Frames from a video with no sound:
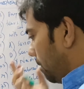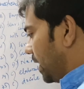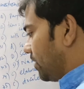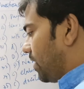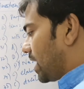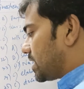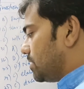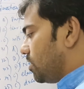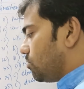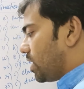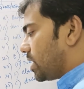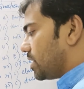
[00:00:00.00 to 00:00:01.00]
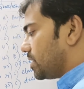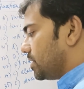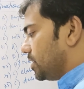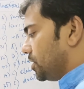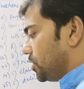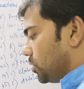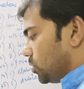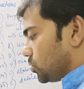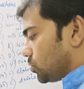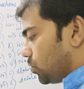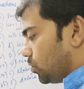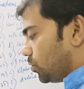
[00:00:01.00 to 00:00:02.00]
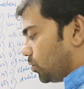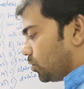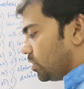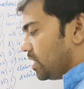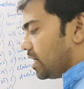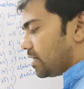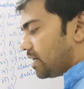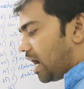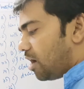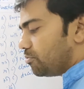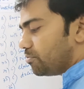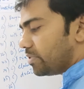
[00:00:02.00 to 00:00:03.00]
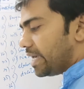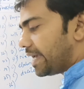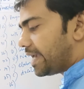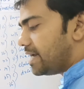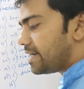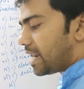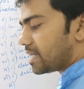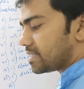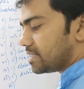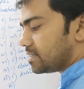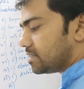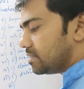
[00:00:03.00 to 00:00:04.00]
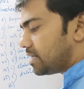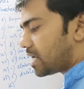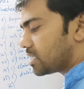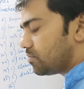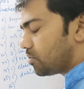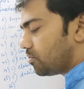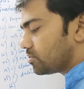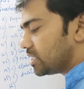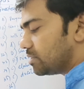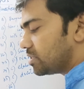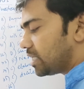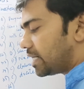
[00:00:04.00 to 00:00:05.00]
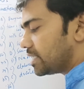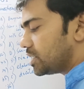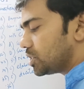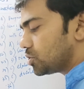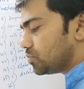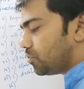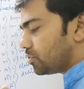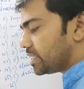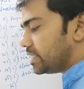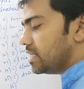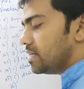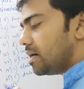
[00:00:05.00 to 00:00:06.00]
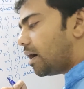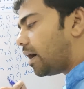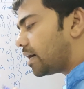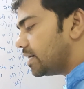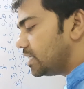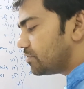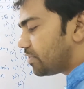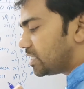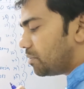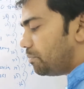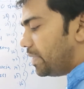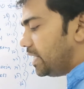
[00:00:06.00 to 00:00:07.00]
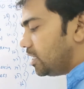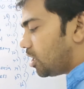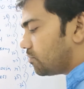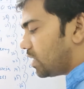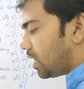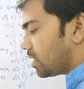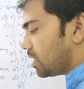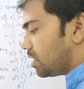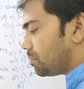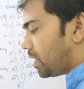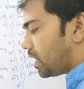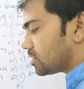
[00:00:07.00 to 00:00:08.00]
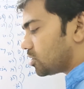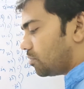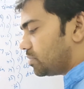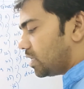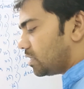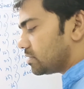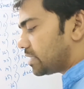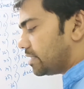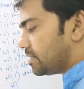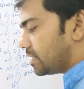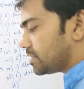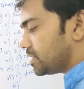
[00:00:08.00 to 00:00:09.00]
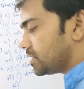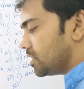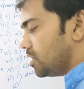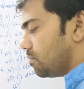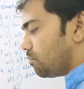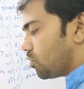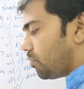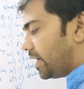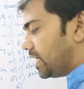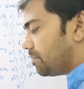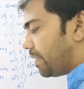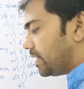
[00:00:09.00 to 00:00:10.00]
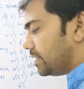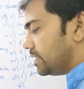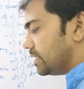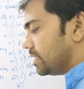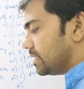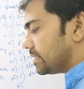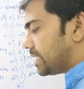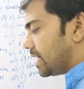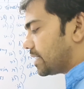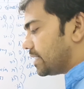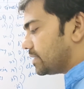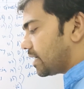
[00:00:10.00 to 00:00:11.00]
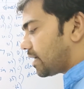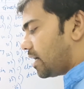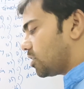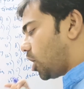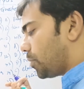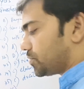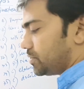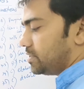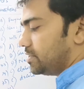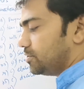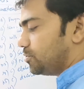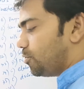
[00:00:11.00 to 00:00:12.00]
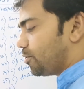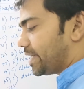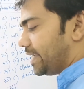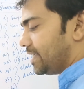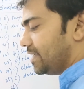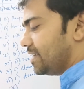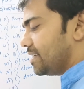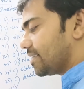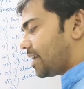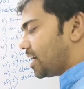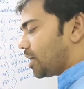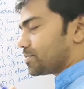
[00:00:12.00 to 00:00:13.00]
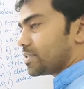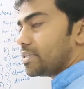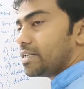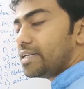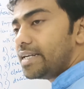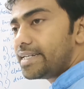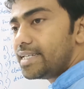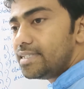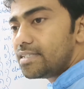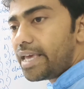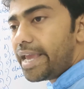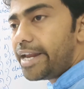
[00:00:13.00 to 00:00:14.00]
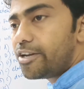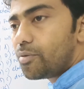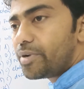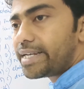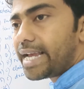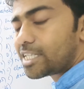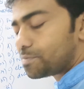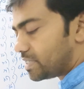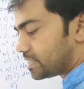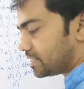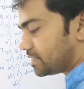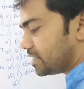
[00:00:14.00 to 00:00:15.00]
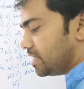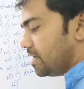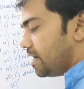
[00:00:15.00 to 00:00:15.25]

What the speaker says: Very flexible one. So now again direction for question number 36 to 40. Identify the meaning of the underlined parts of the sentences provided by selecting the correct option. Okay, correct option, it is idiomatic expressions.